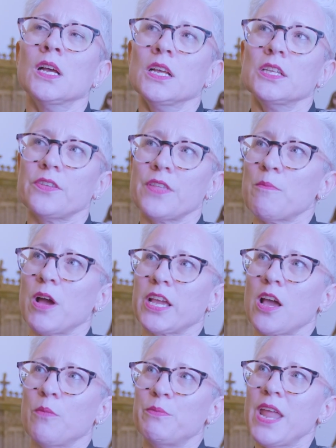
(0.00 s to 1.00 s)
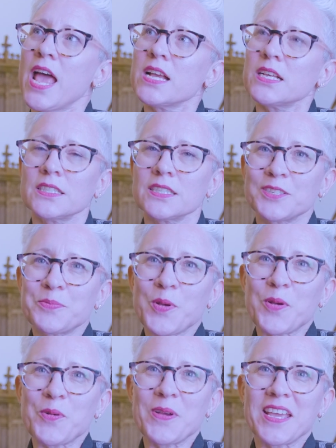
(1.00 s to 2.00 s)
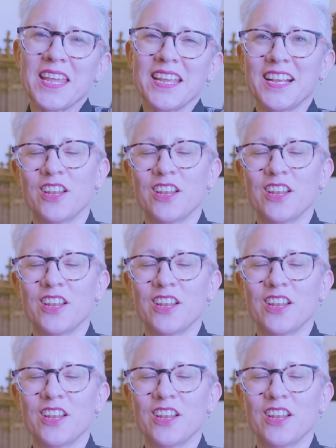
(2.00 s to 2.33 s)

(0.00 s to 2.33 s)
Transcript: So that might come next, but we're getting